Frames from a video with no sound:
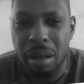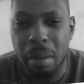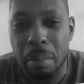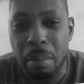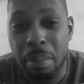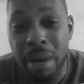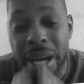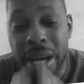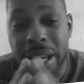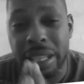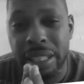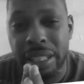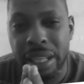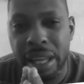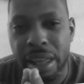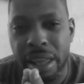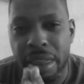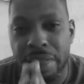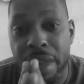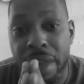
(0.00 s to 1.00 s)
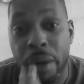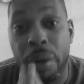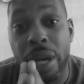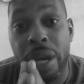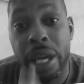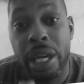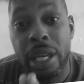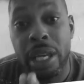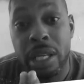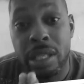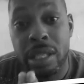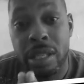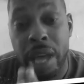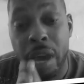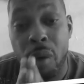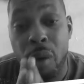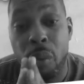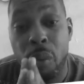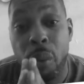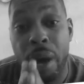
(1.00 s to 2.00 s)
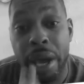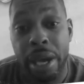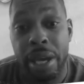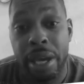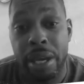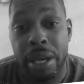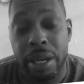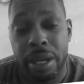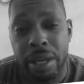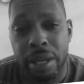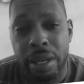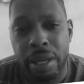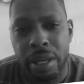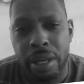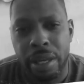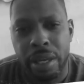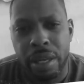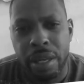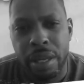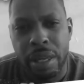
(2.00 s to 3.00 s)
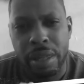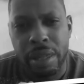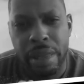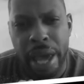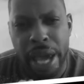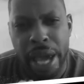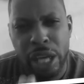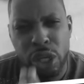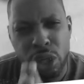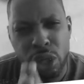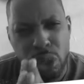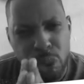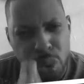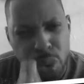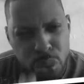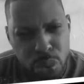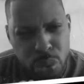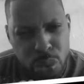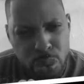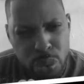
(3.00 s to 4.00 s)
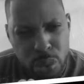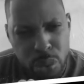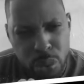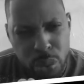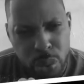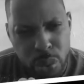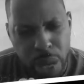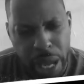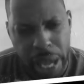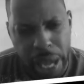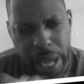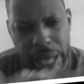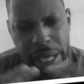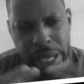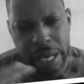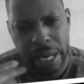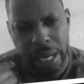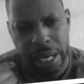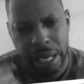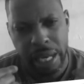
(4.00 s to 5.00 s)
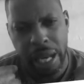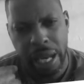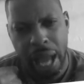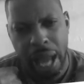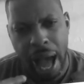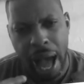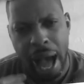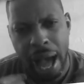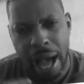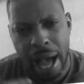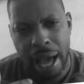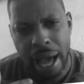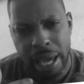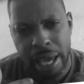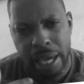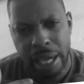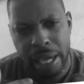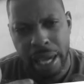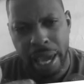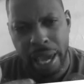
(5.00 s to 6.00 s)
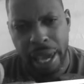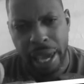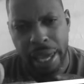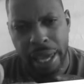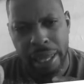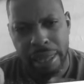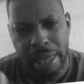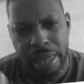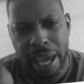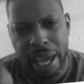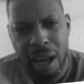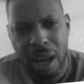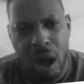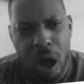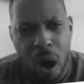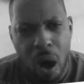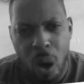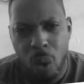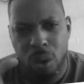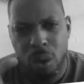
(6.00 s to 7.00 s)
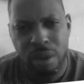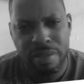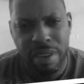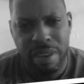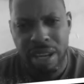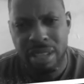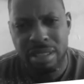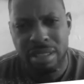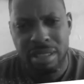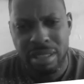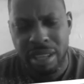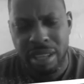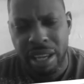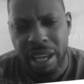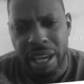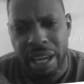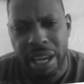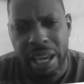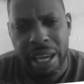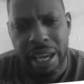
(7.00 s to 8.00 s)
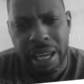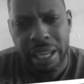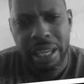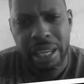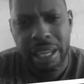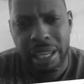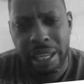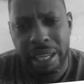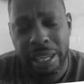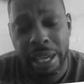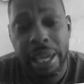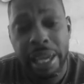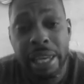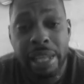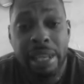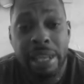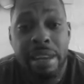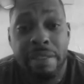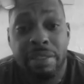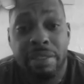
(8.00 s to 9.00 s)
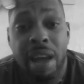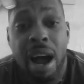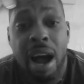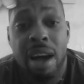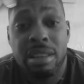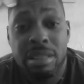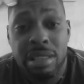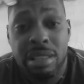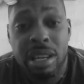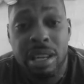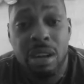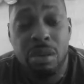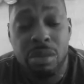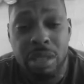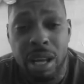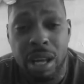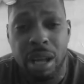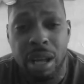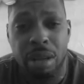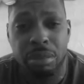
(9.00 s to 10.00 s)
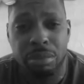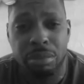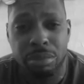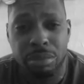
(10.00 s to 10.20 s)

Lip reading: But there is a way that you and I and that all of us can lift ourselves up.